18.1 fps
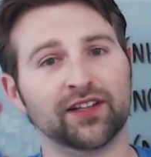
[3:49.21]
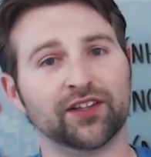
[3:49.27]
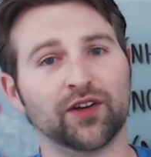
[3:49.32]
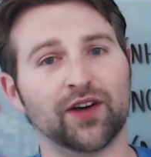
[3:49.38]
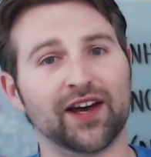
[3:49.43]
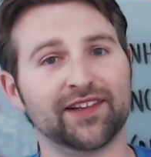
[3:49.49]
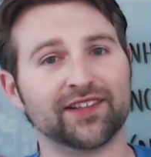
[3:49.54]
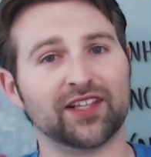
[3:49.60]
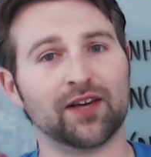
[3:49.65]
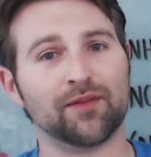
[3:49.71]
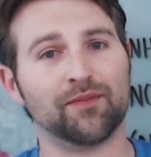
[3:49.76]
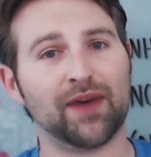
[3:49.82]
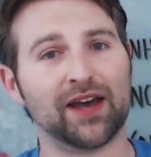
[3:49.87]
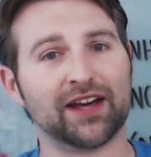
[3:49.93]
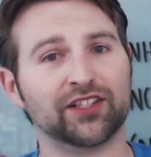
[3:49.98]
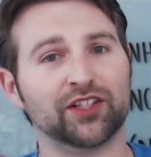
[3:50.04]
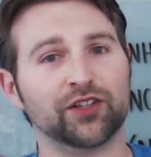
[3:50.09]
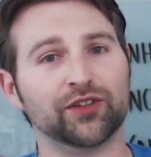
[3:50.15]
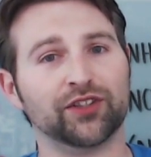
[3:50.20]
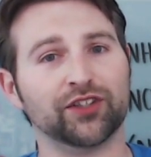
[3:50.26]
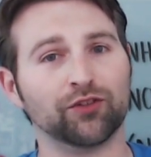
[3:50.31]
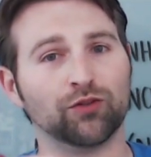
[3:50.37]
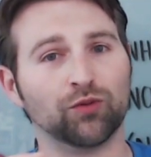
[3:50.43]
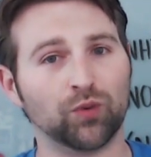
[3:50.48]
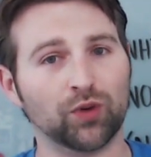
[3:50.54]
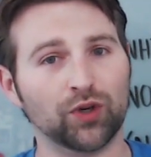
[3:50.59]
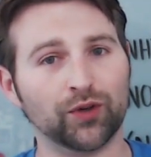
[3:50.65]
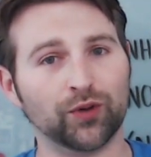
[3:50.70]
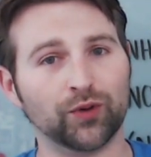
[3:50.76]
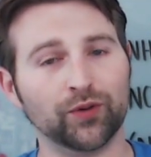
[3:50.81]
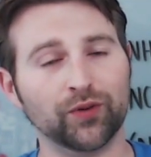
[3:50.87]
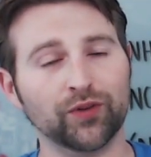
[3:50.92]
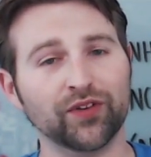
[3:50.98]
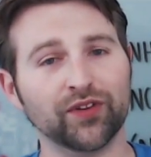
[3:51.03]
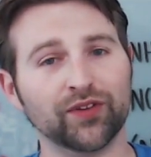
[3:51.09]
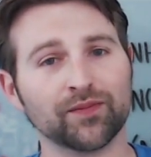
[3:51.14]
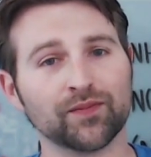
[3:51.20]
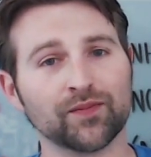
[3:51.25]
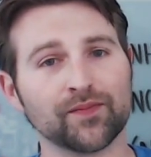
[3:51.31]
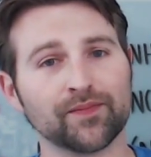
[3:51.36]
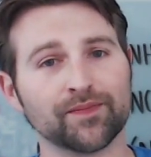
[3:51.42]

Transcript: So as that bacteria grows,